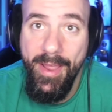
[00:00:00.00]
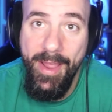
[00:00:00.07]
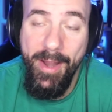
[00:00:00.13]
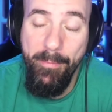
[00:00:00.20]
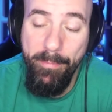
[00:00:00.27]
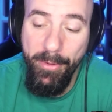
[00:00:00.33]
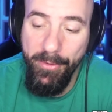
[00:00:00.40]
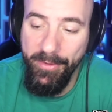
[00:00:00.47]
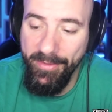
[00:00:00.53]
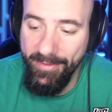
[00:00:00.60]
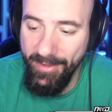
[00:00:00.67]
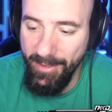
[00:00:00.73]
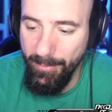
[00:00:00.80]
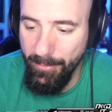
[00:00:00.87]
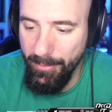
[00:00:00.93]
and build a
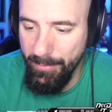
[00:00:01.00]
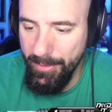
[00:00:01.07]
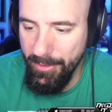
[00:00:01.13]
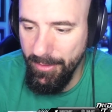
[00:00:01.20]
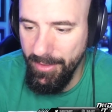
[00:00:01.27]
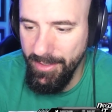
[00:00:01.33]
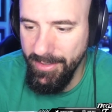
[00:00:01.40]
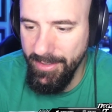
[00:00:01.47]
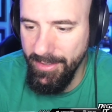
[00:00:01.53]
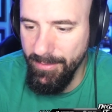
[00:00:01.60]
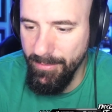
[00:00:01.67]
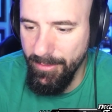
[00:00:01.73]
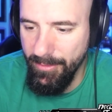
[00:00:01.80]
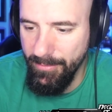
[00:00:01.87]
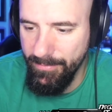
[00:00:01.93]
team would be all I
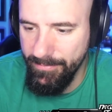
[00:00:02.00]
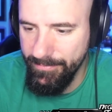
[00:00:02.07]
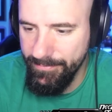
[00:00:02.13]
need, bro.